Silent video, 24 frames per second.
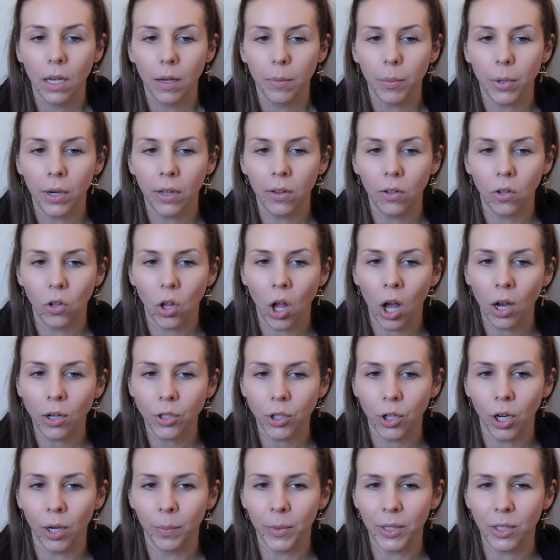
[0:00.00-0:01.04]
But in the long
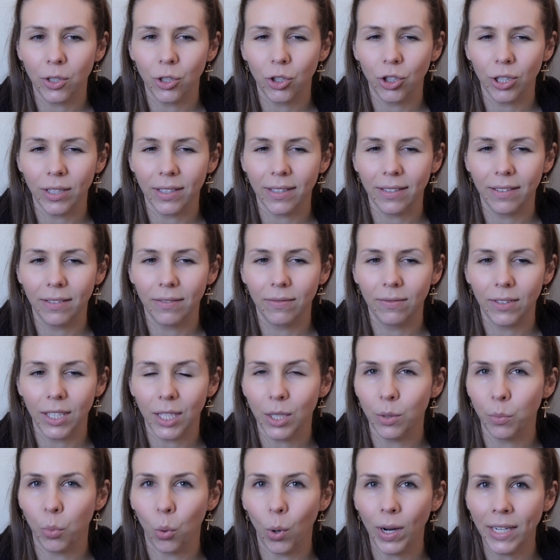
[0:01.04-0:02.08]
term, it's just
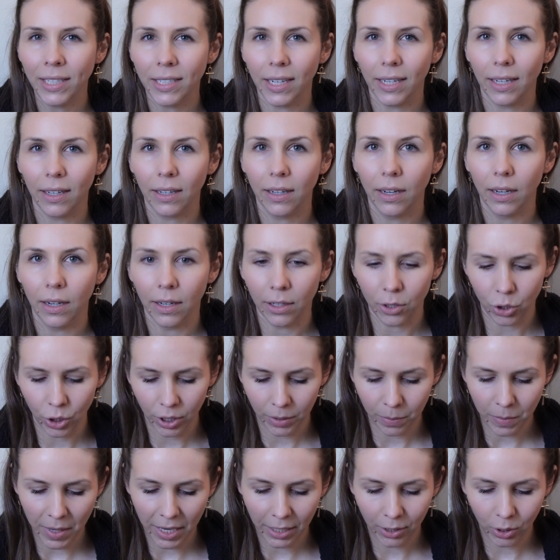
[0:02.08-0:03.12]
disappointing, and it
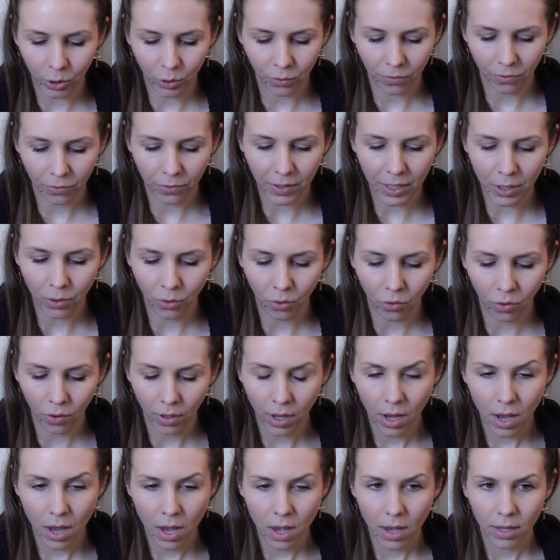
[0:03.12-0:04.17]
just makes you feel
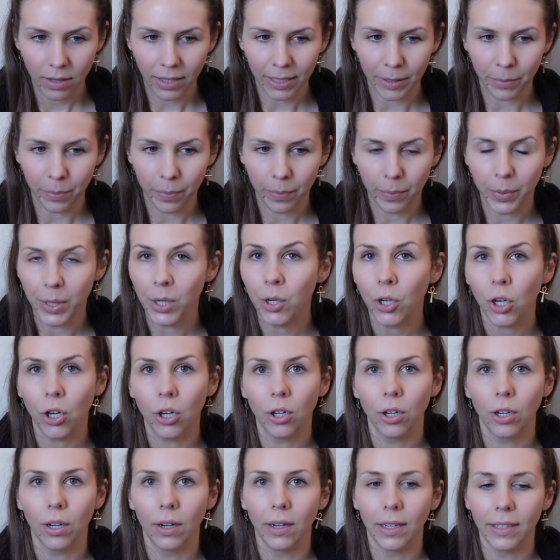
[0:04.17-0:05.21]
like
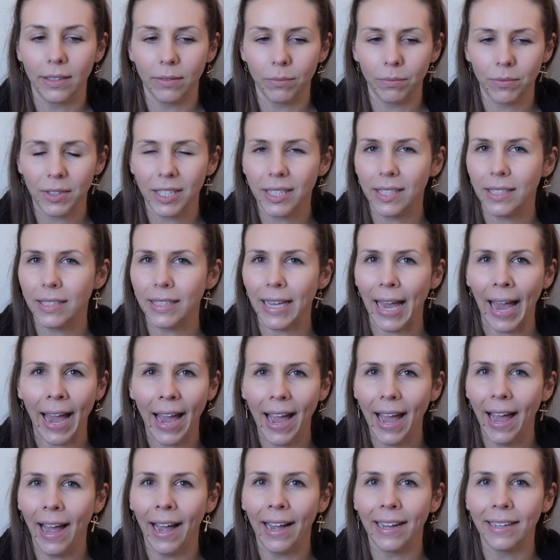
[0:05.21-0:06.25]
bitter and
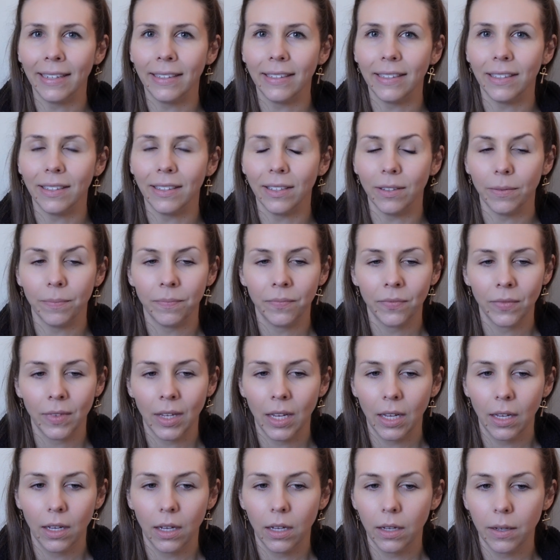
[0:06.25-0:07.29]
sad, and
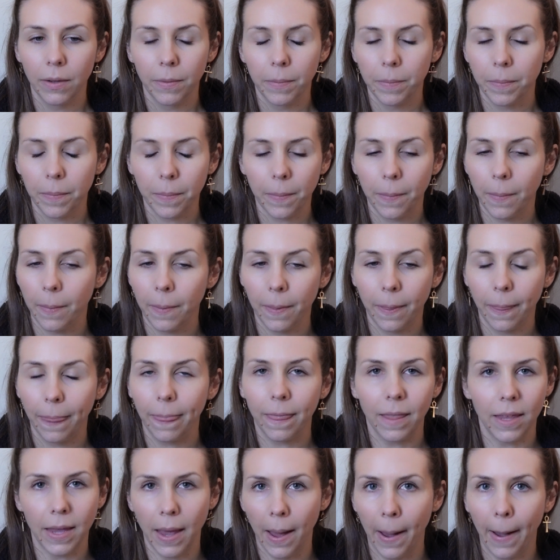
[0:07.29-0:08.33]

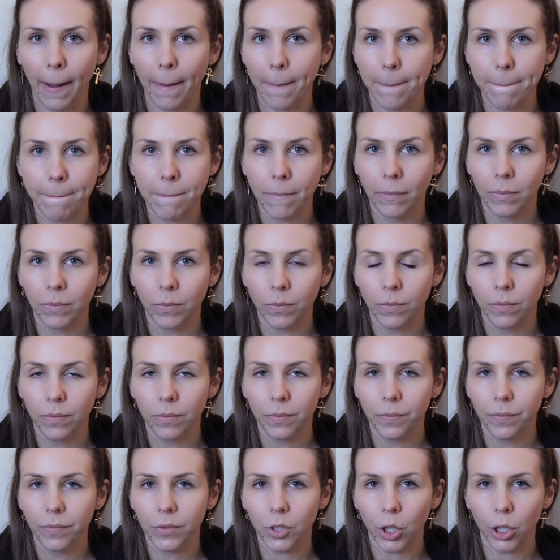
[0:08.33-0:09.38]
yeah.
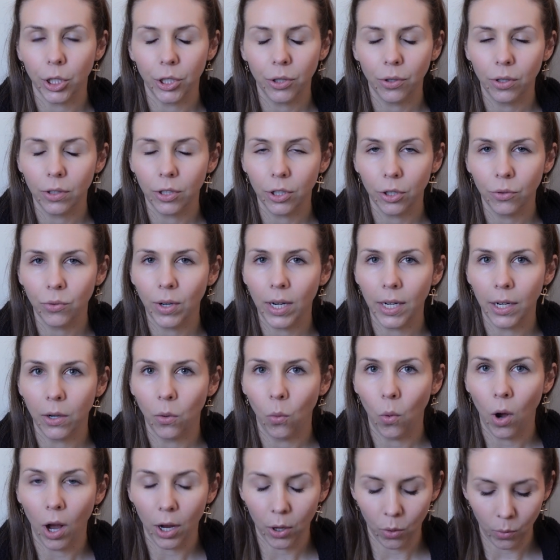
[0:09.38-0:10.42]
So you're ready to
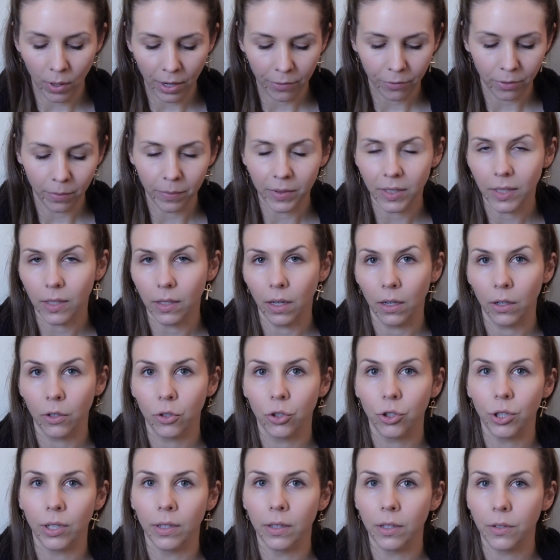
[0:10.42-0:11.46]
walk away from this
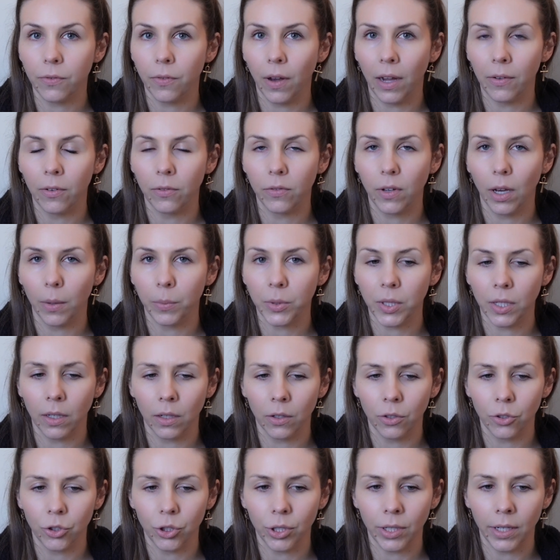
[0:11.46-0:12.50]
energy, this Five of Cups
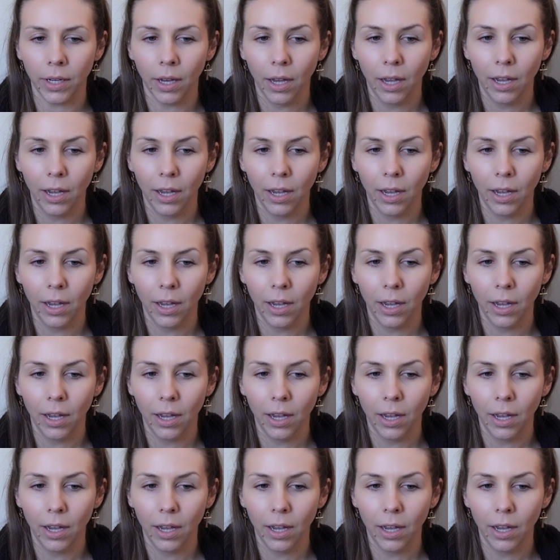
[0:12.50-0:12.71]
energy.